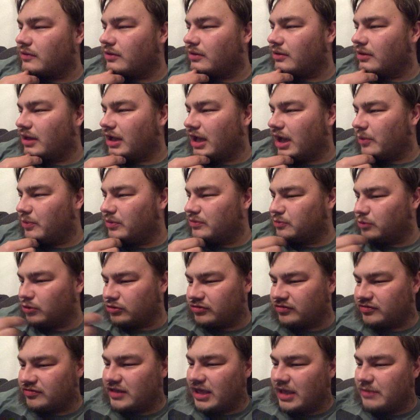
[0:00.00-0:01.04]
with, what's
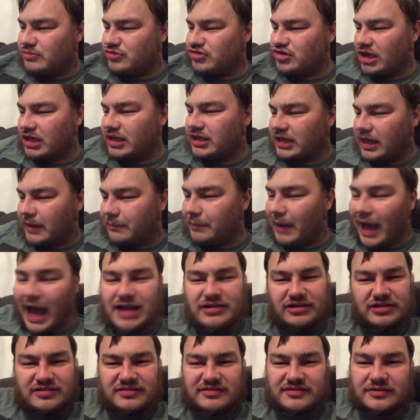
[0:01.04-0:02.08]
his name, Jacob
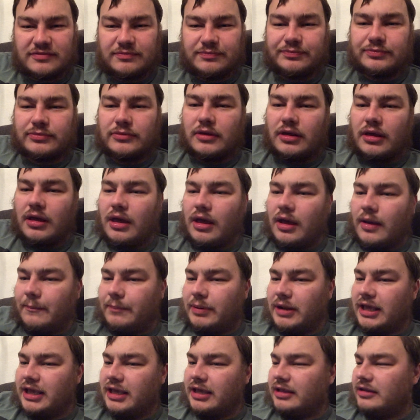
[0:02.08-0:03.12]
Anderson,
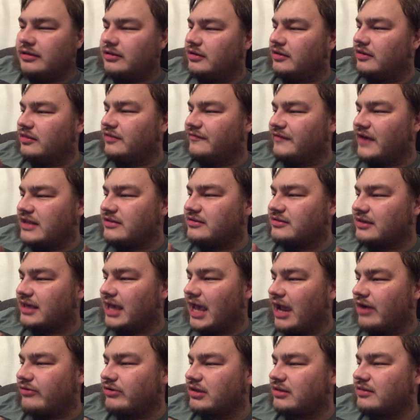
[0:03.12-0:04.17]
playing the vendor
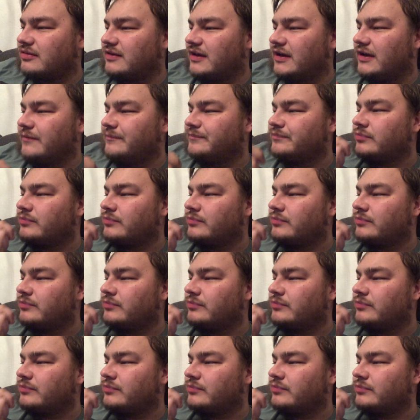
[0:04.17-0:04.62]
character.